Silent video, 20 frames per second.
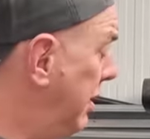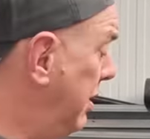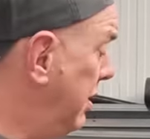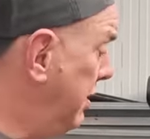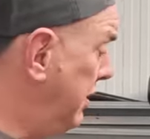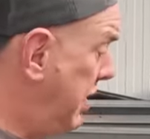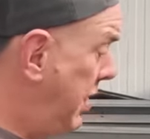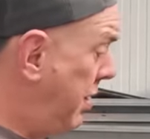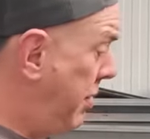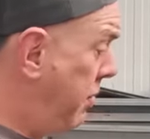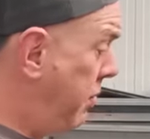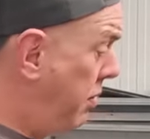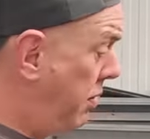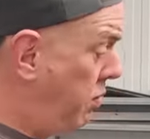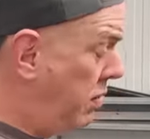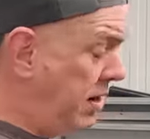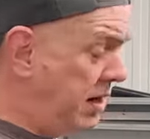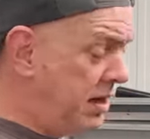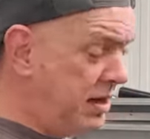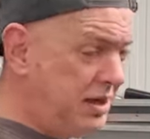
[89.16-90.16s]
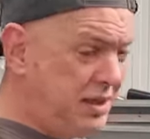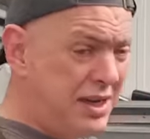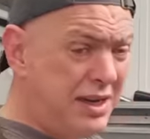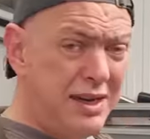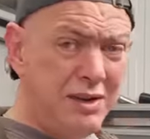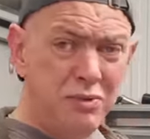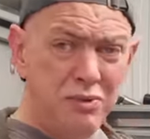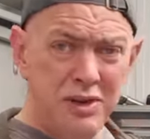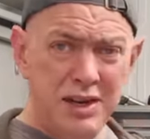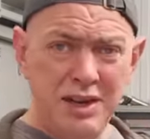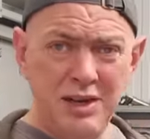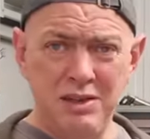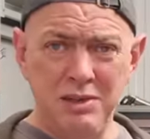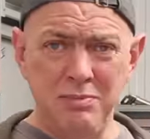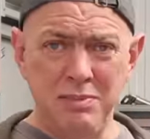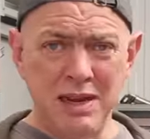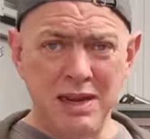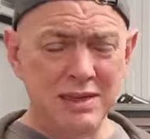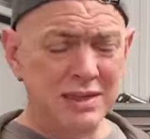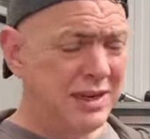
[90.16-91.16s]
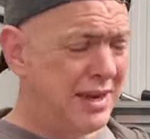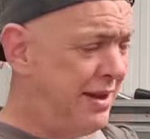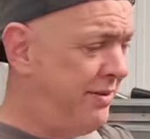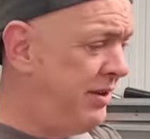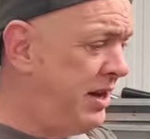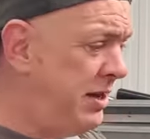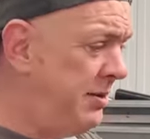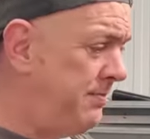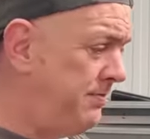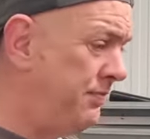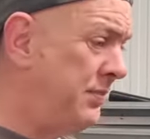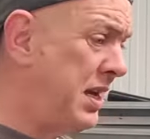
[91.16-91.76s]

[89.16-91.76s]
So we're going to stick all the engine back together,